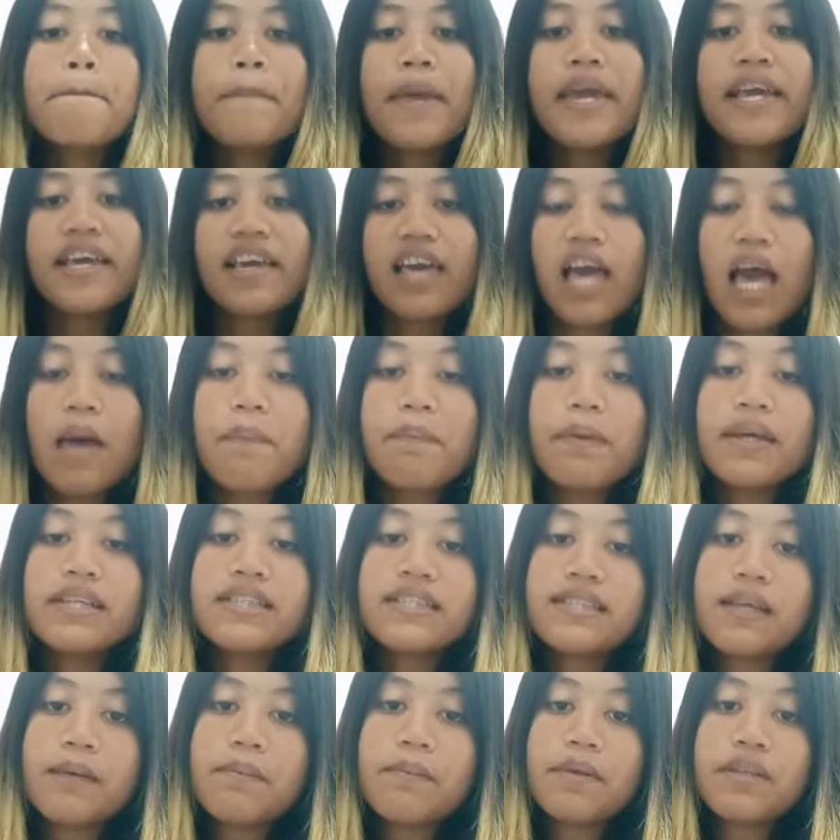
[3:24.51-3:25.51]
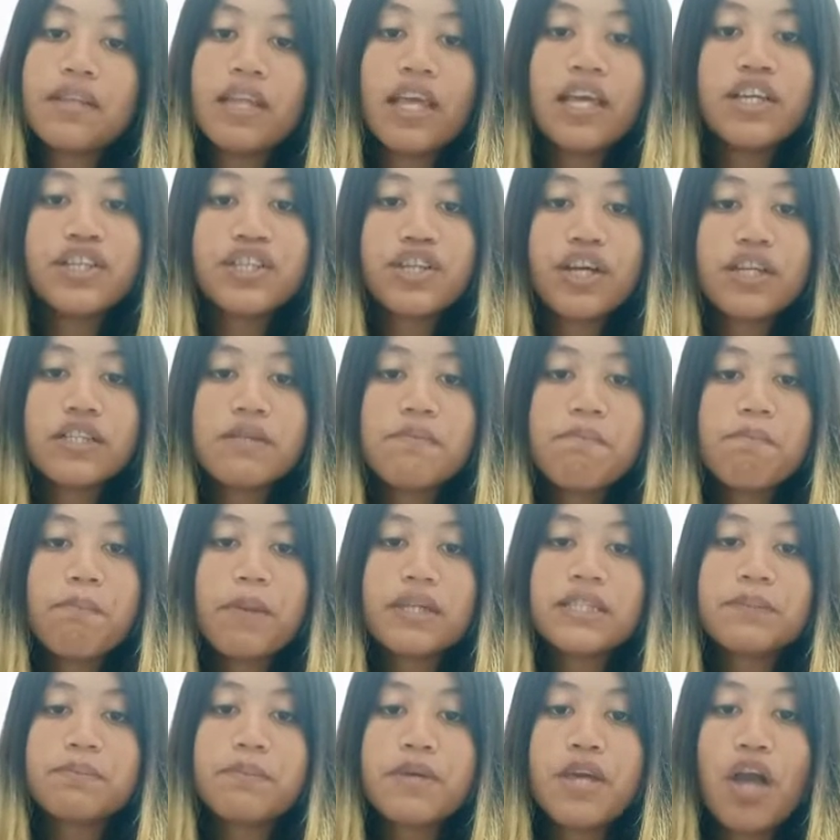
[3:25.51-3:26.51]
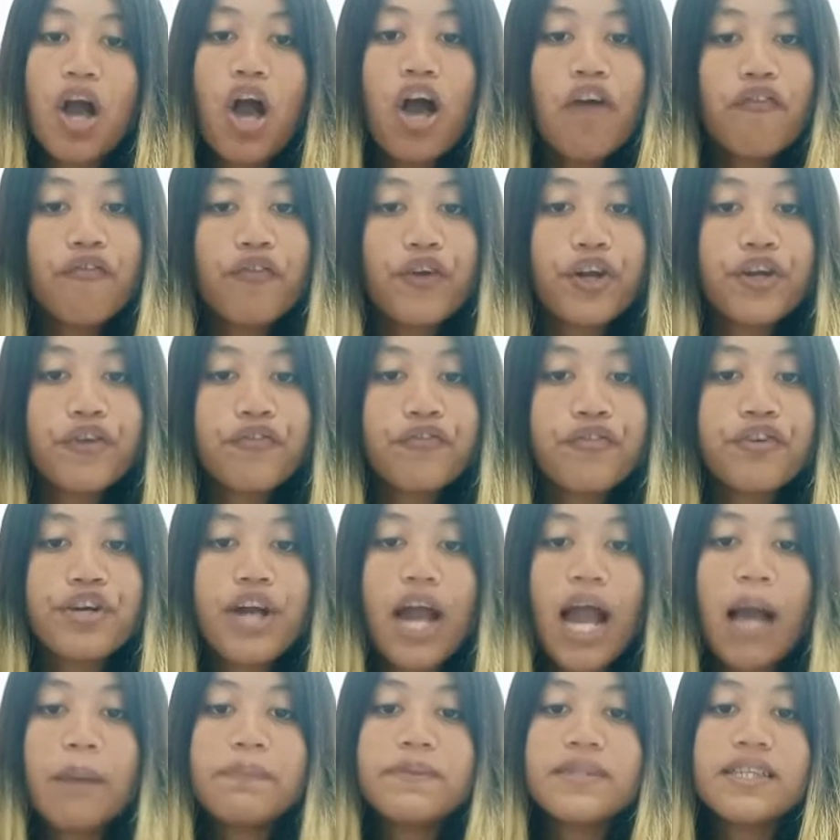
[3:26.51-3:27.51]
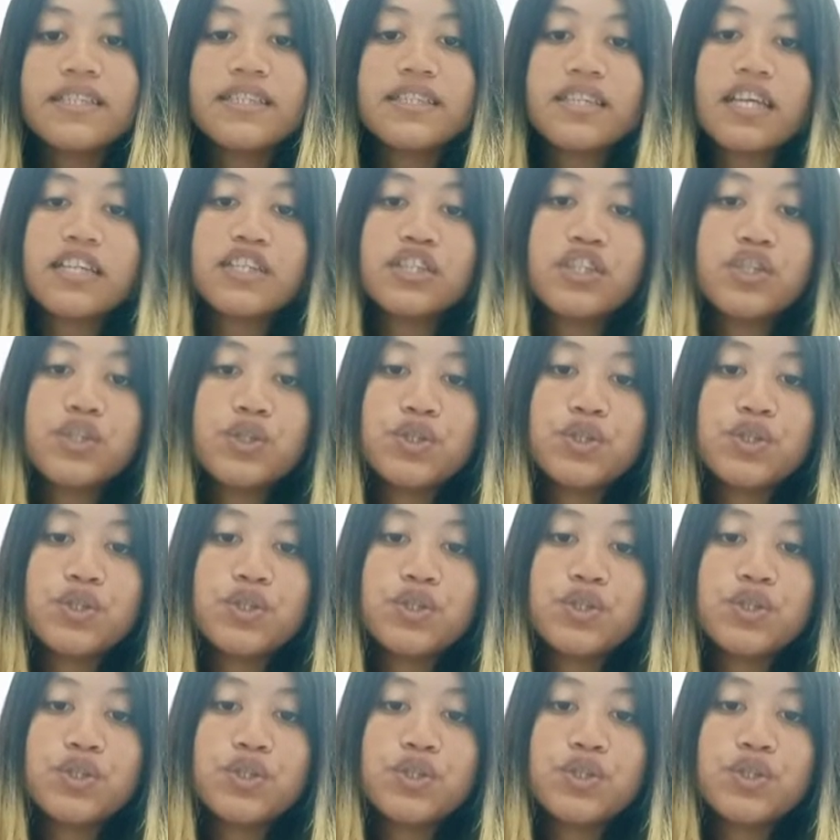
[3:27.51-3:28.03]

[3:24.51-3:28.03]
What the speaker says: Make-up examination must be offered for absences